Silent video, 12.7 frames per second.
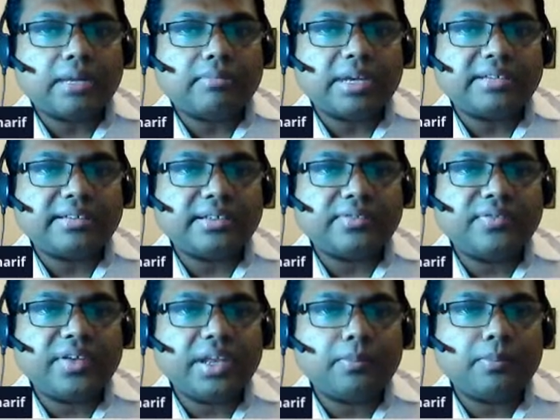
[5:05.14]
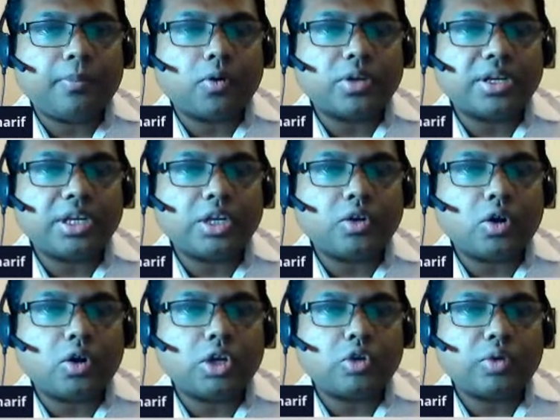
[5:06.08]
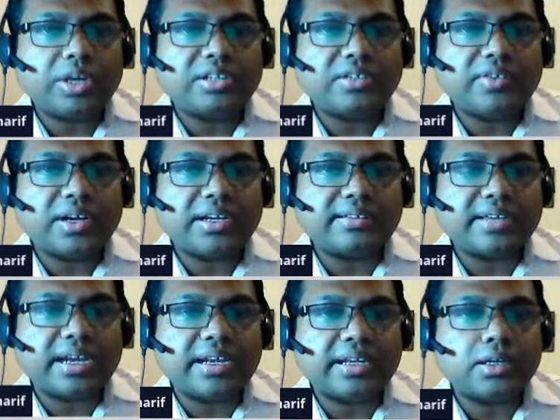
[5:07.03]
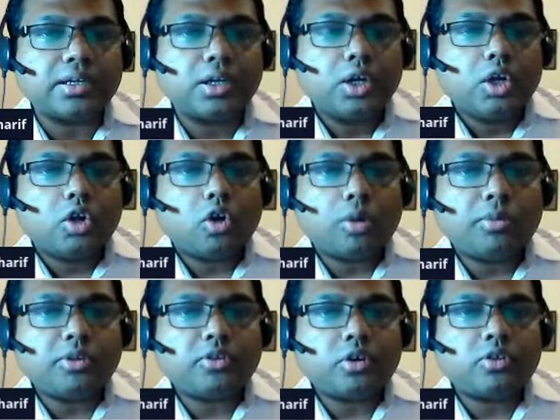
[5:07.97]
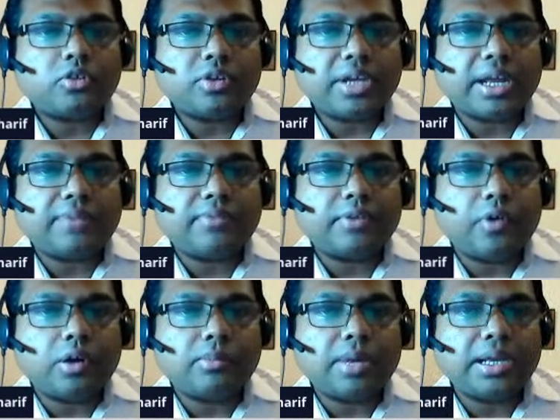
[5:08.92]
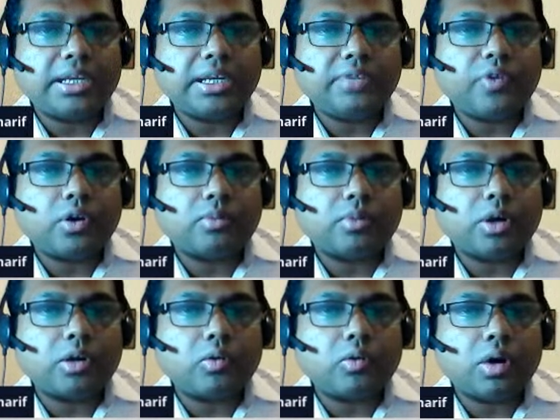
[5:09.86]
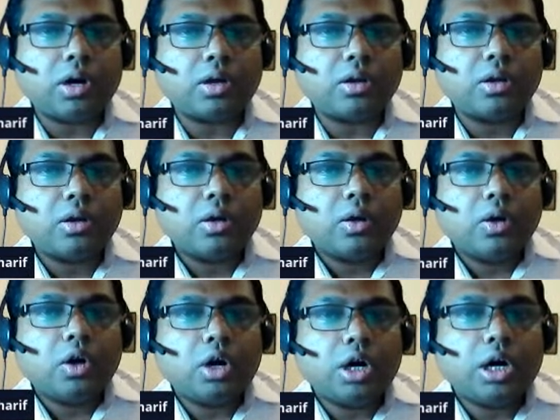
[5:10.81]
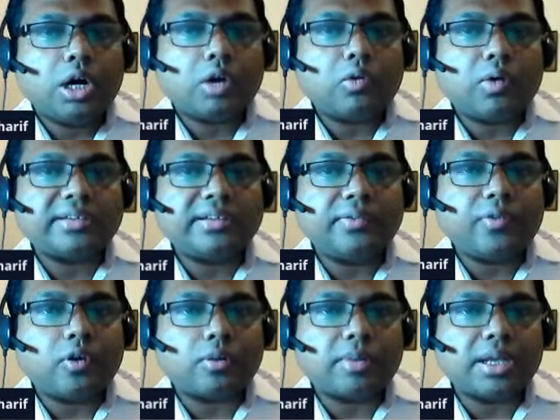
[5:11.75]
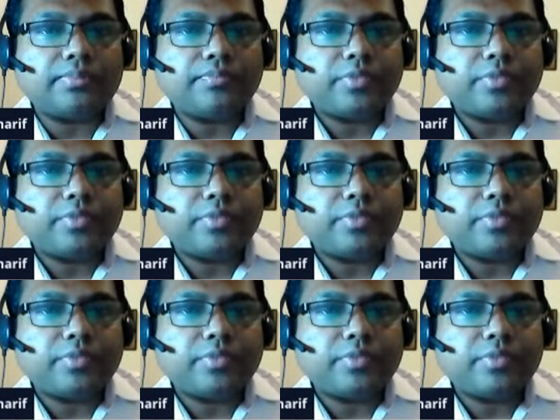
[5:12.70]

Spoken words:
the message is very important in order to achieve understanding. Communication can be formal, informal, or quasi-formal.